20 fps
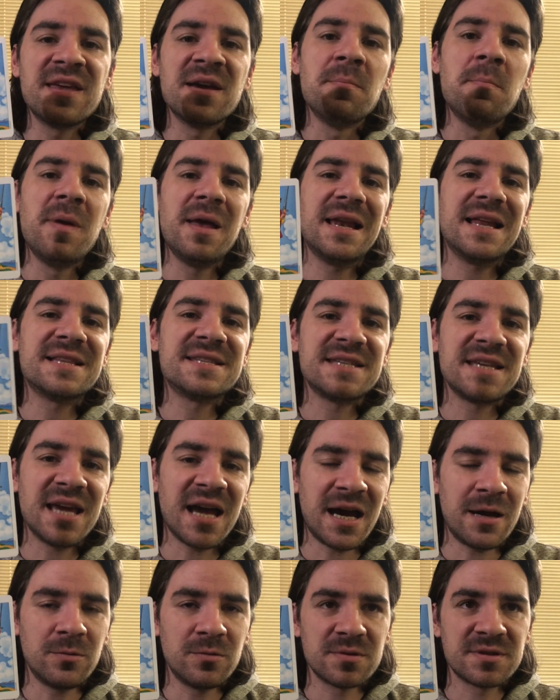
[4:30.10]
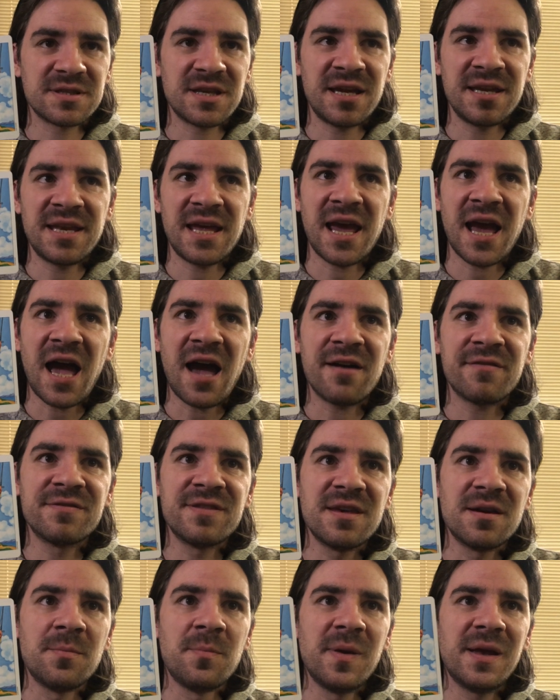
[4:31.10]
ability, I would say, they have
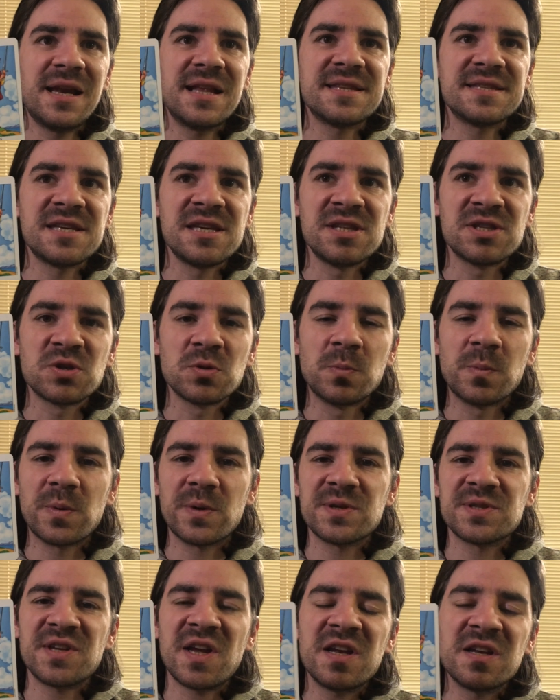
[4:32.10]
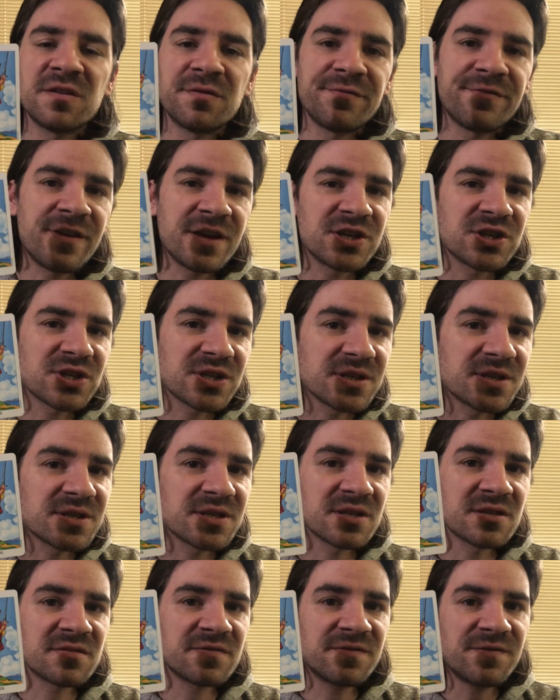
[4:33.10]
the ability to present
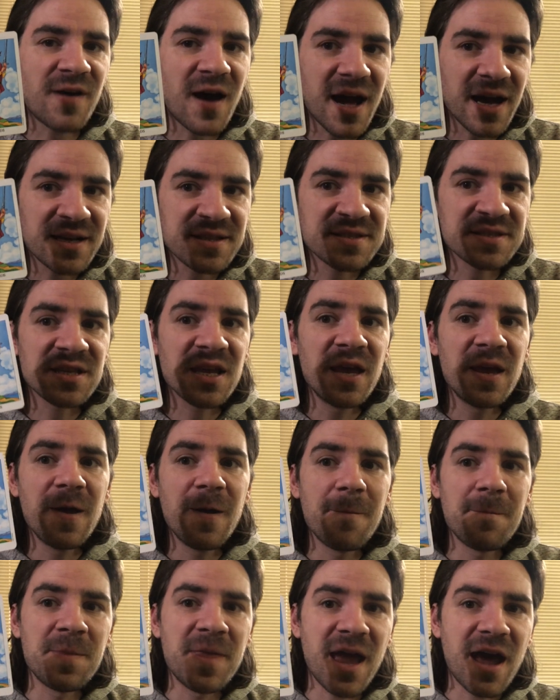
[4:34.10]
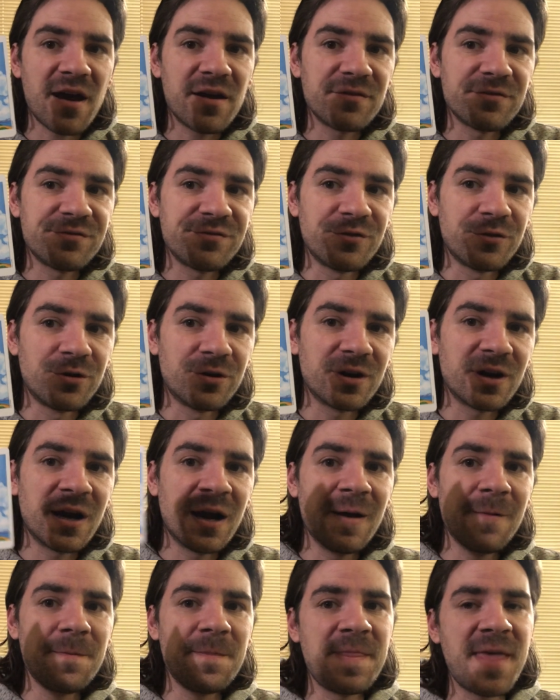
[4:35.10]
fictions as facts.
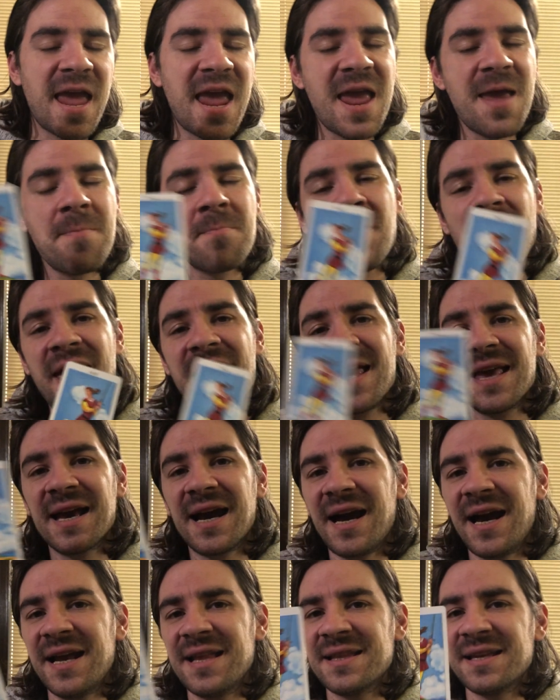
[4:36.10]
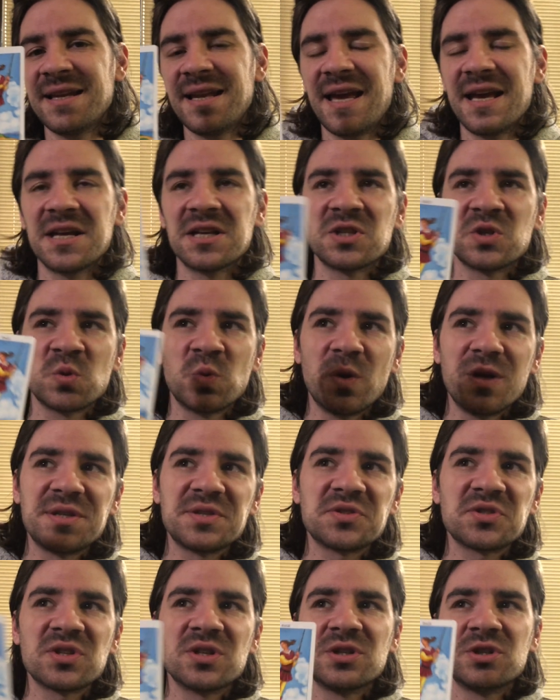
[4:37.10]
Therefore, they may kind of like
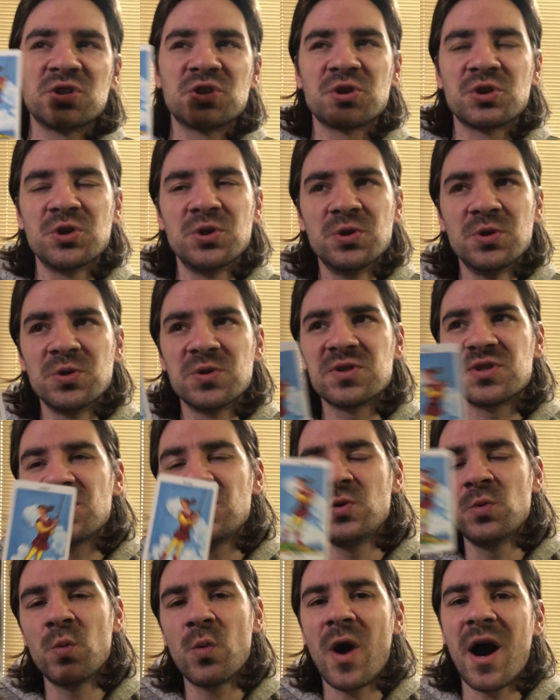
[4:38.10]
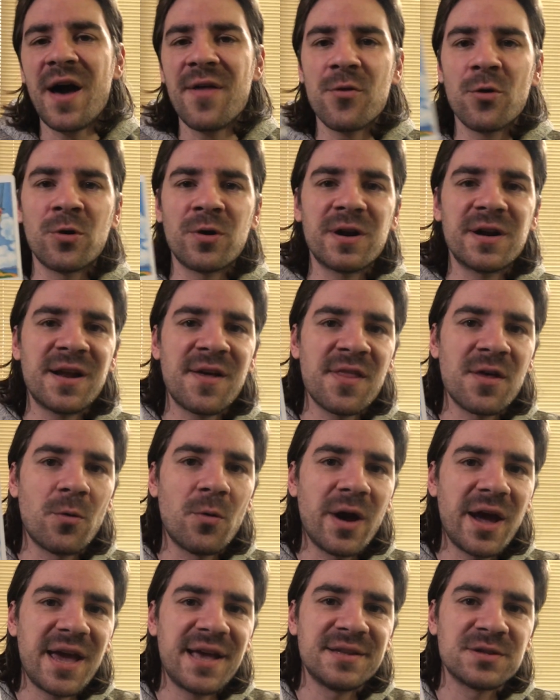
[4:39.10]
twist truths in one or another
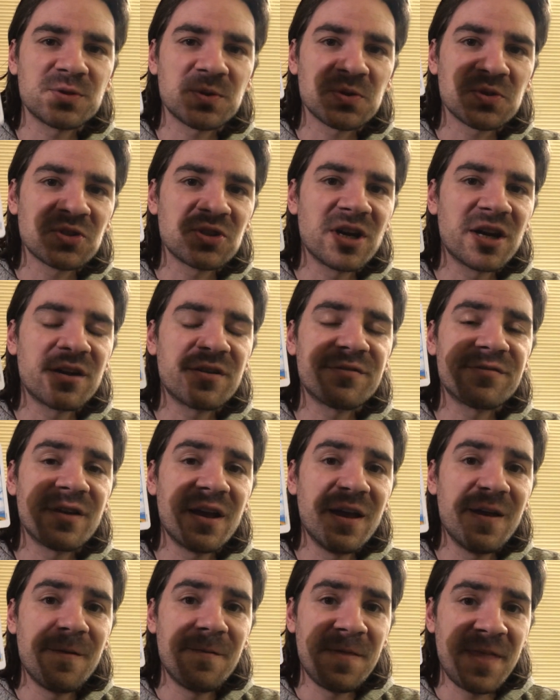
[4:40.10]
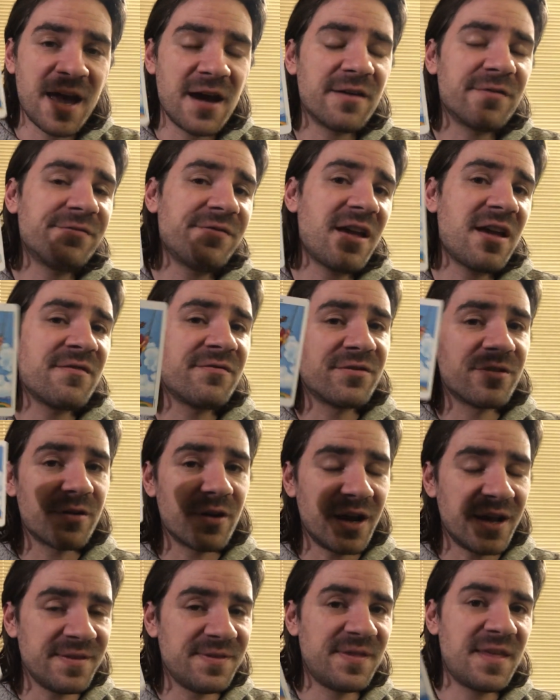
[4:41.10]
way to serve their
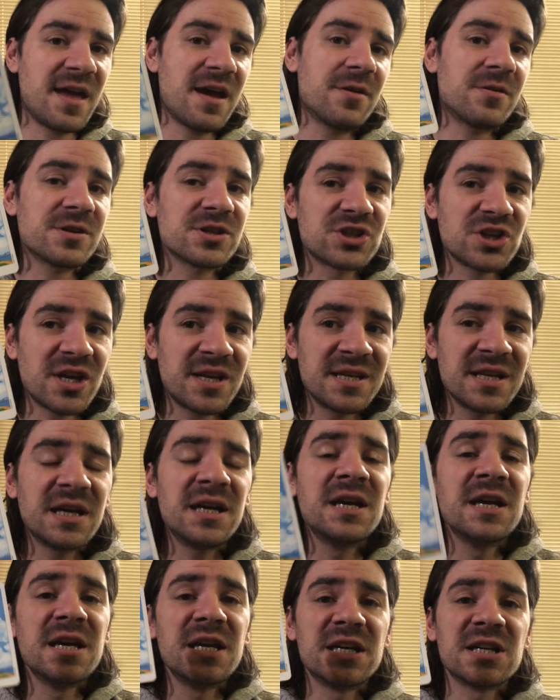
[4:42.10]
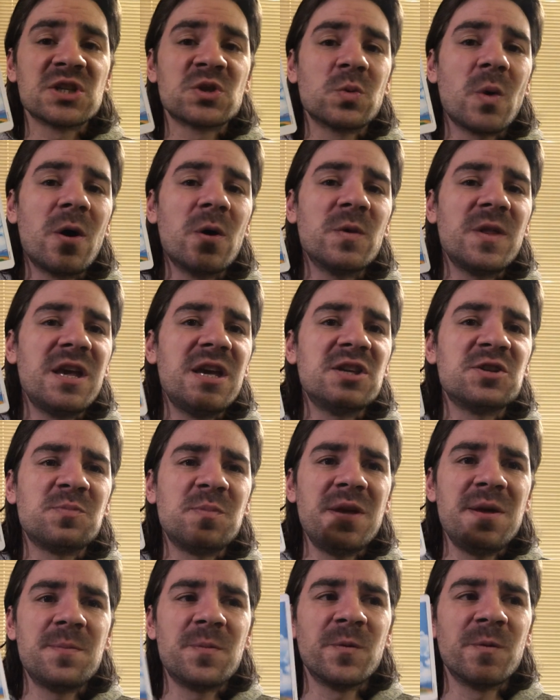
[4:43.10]
favor and their agenda. As well, these
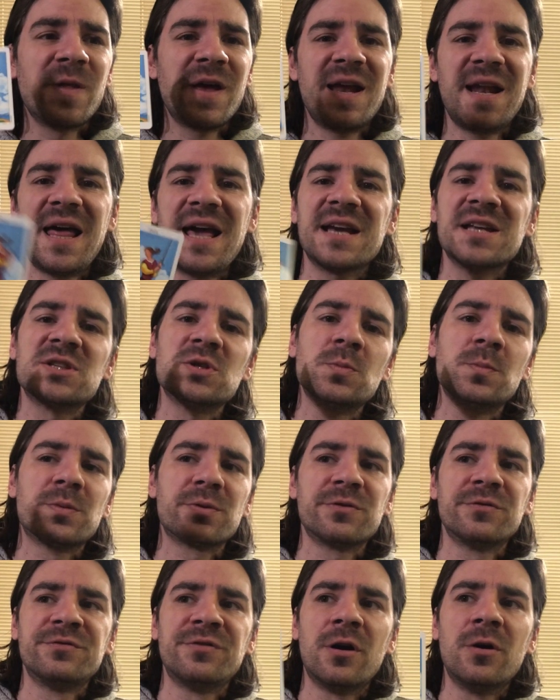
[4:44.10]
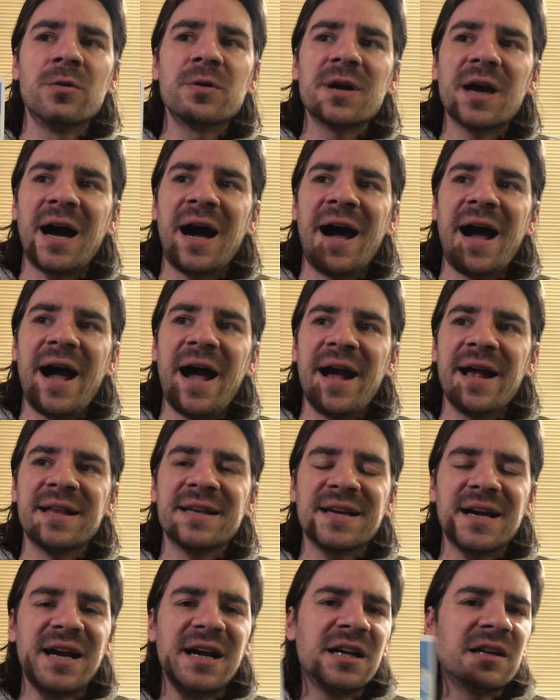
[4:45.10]
people, they like to provoke
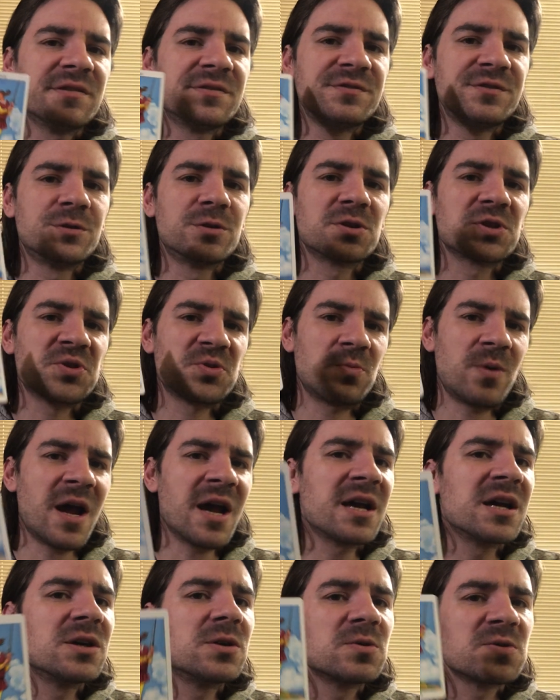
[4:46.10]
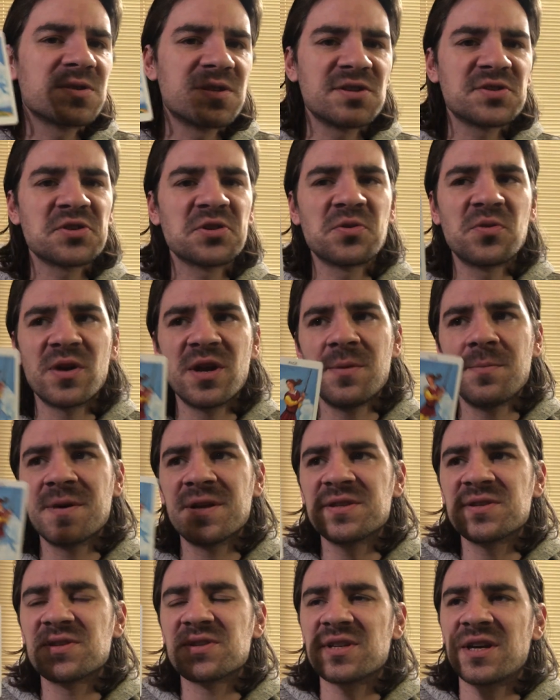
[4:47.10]
and kind of force wrangles,
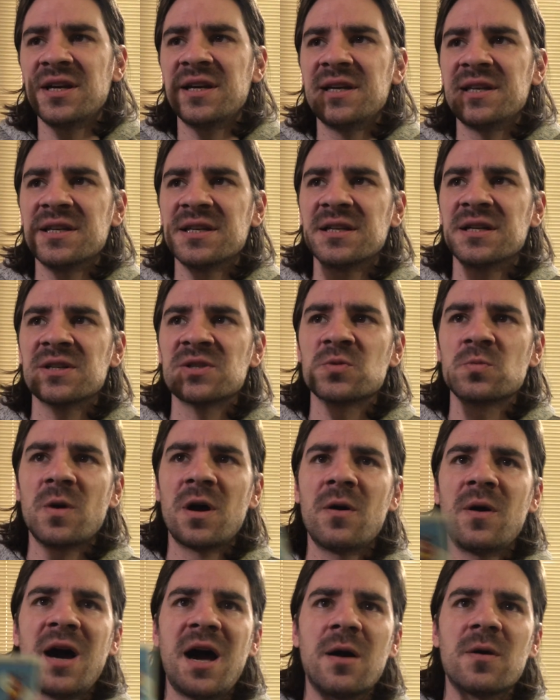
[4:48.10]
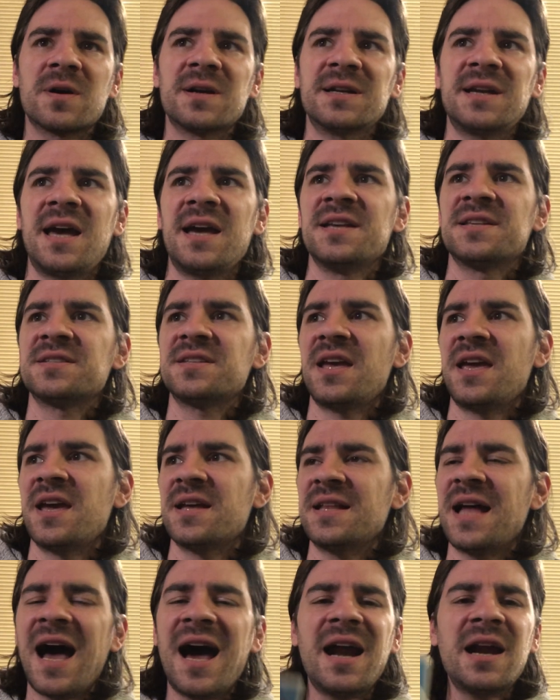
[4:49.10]
disagreements, and as well, how can I say
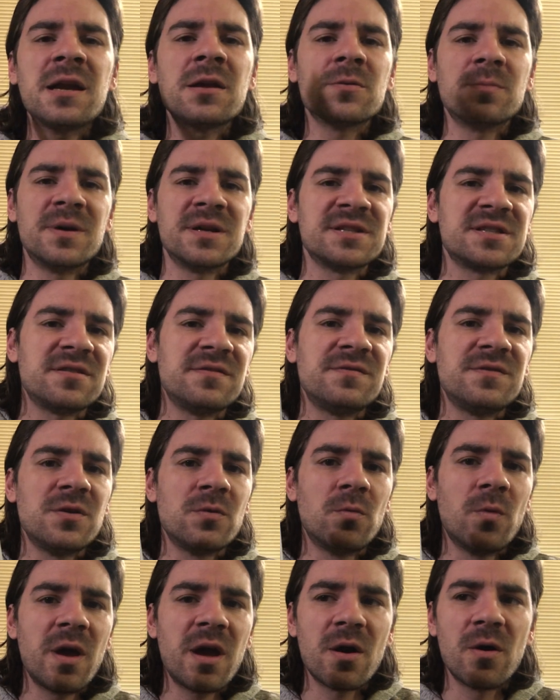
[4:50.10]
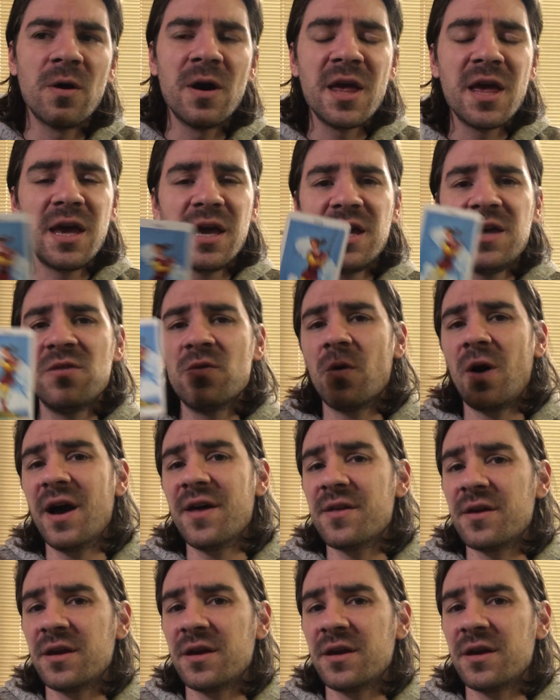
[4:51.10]
it, arguments, if you will, into